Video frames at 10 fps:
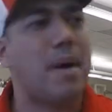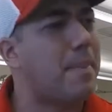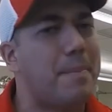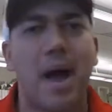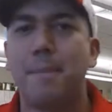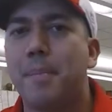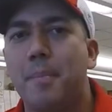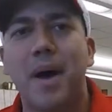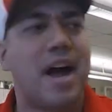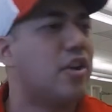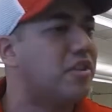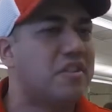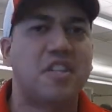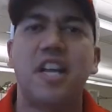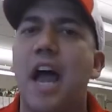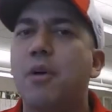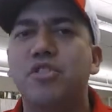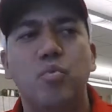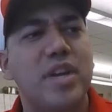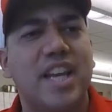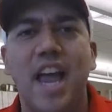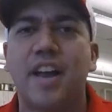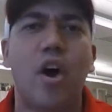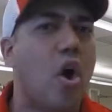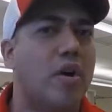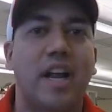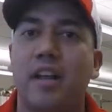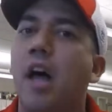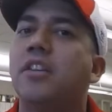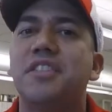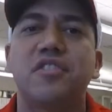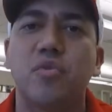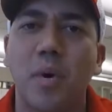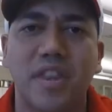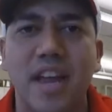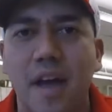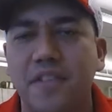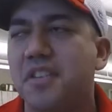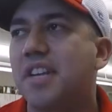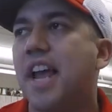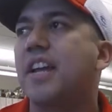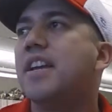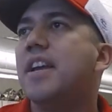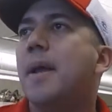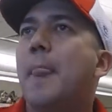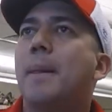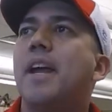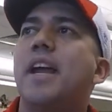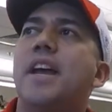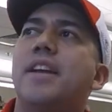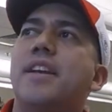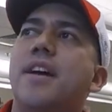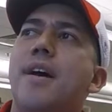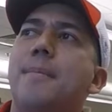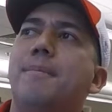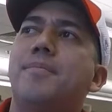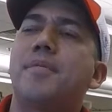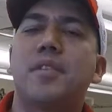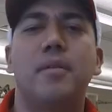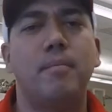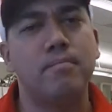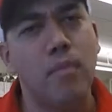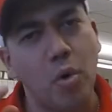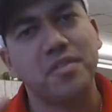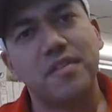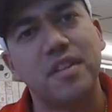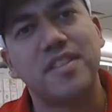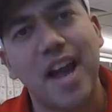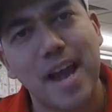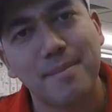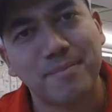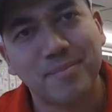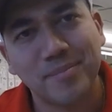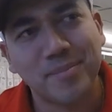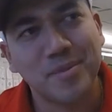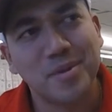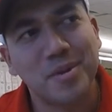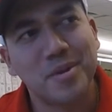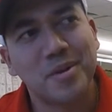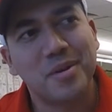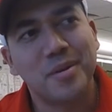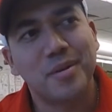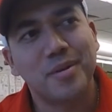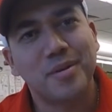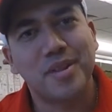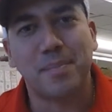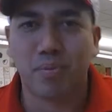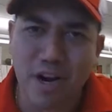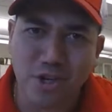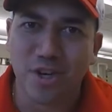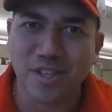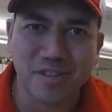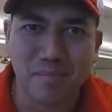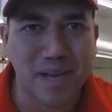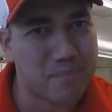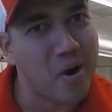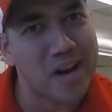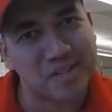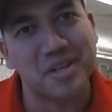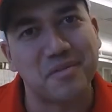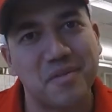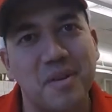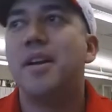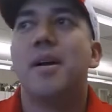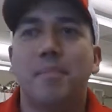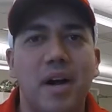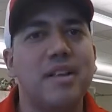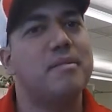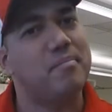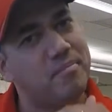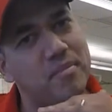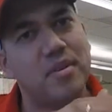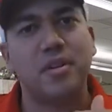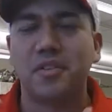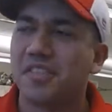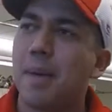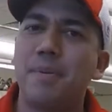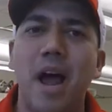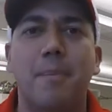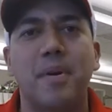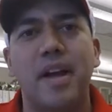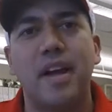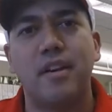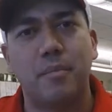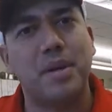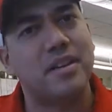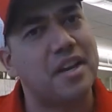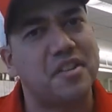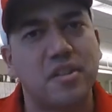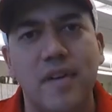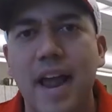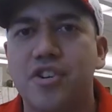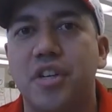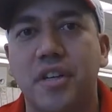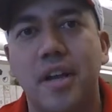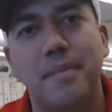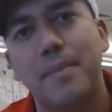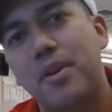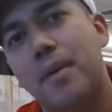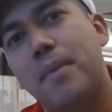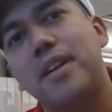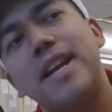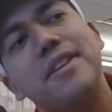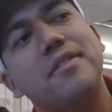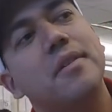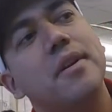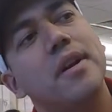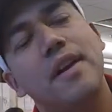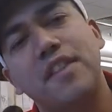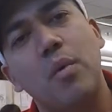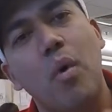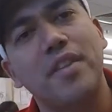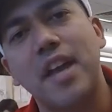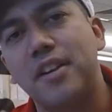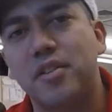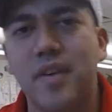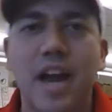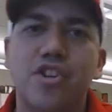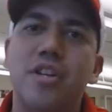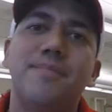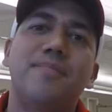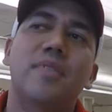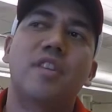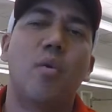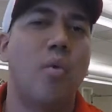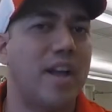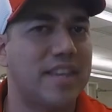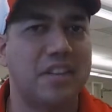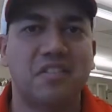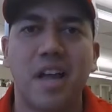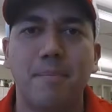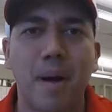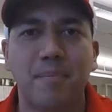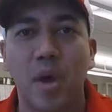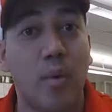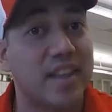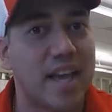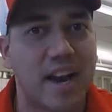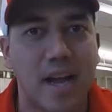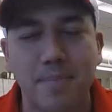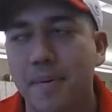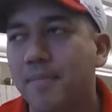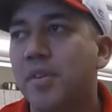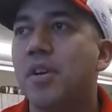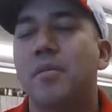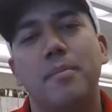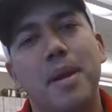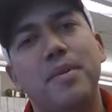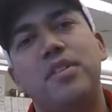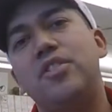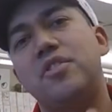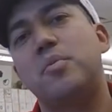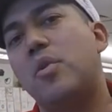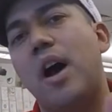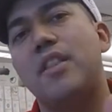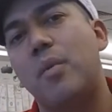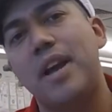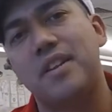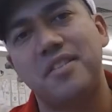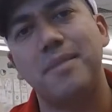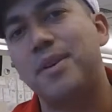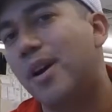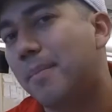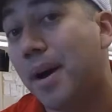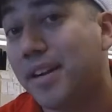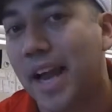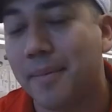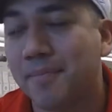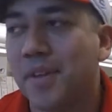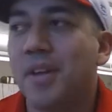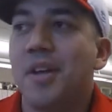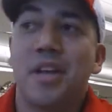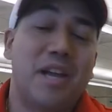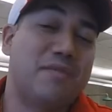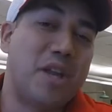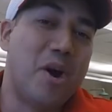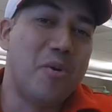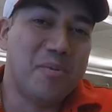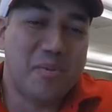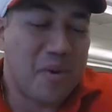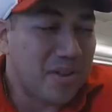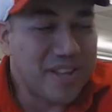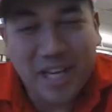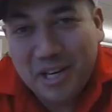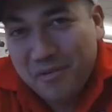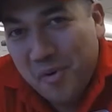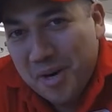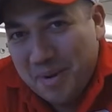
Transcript: ba ba, ba ba ba, good to see you, how's your weekend? Oh, and I'll listen to what they have to say. And most of the time, they're pressured into being positive. But they'll step it up. And it'll be a nice interaction. And maybe on Mondays, if they want that interaction, they want that step up, they want that hype, then maybe teachers will go out of the way to see me on a Monday. If they don't, well, then they can avoid me.